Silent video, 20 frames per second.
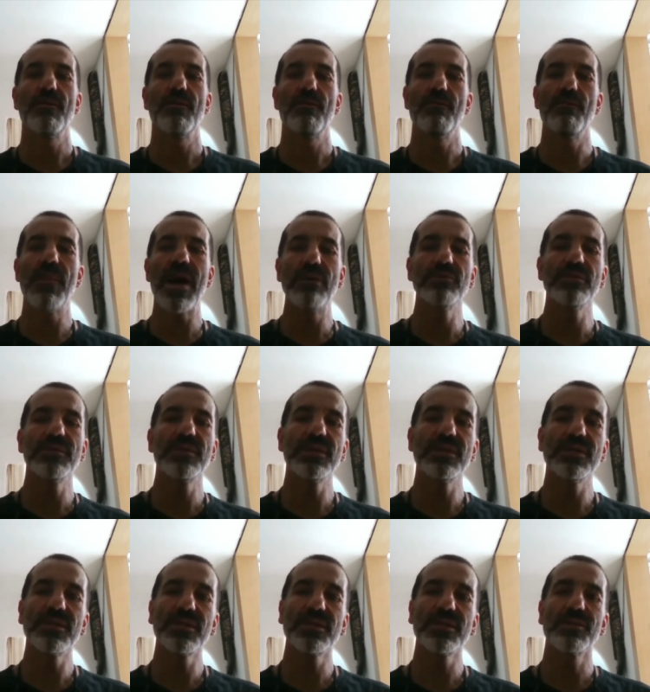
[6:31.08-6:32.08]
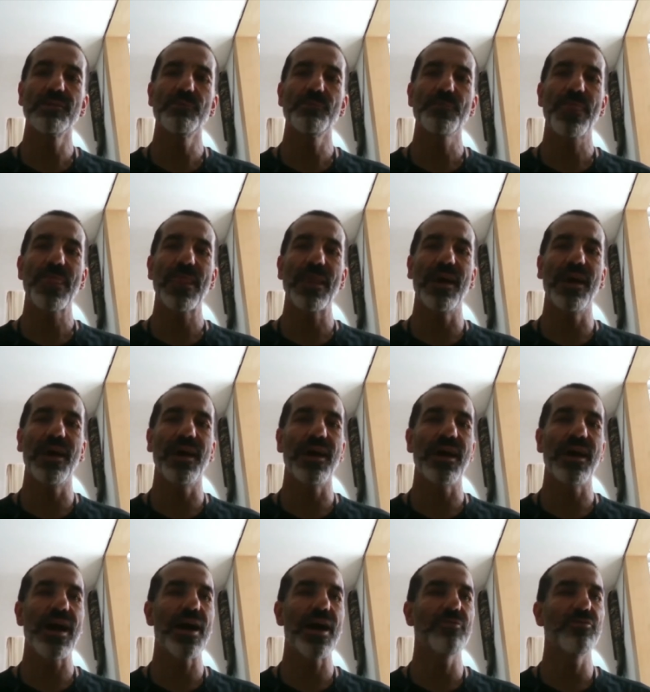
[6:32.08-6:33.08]
mountains uh,
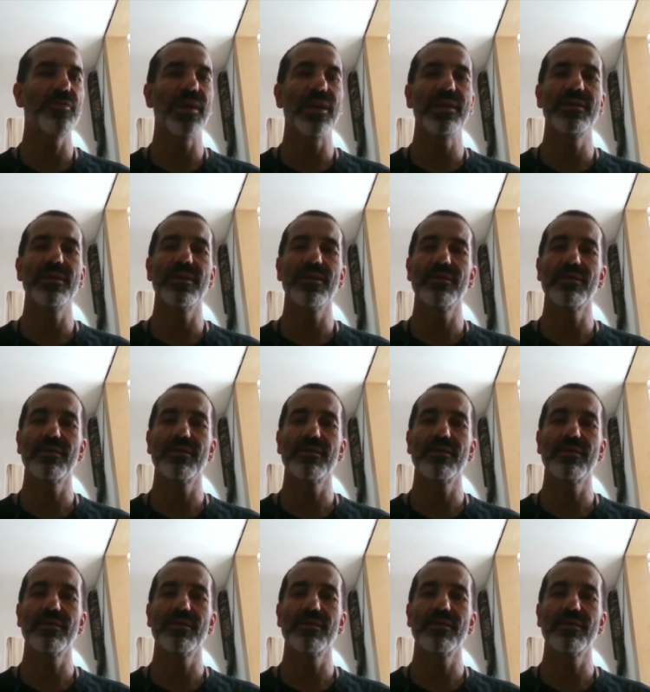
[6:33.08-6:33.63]
are related,